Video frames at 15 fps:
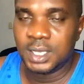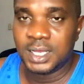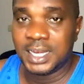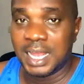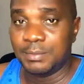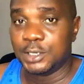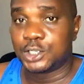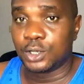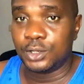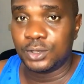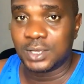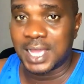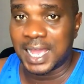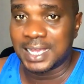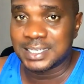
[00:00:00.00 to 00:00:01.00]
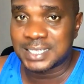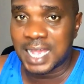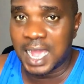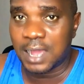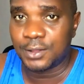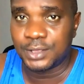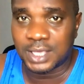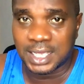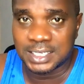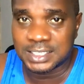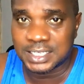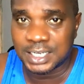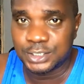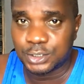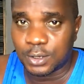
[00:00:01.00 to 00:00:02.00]
Let me show you guys how you can
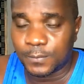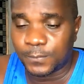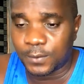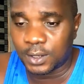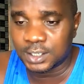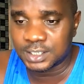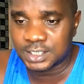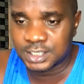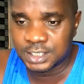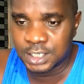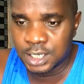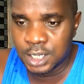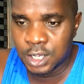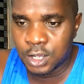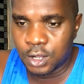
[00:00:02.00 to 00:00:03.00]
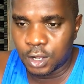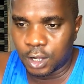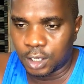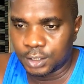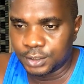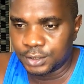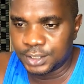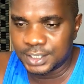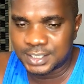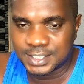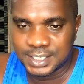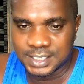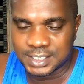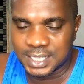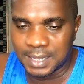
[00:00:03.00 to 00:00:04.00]
change your voice on the
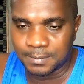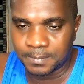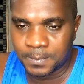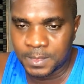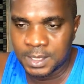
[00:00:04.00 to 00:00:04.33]
system.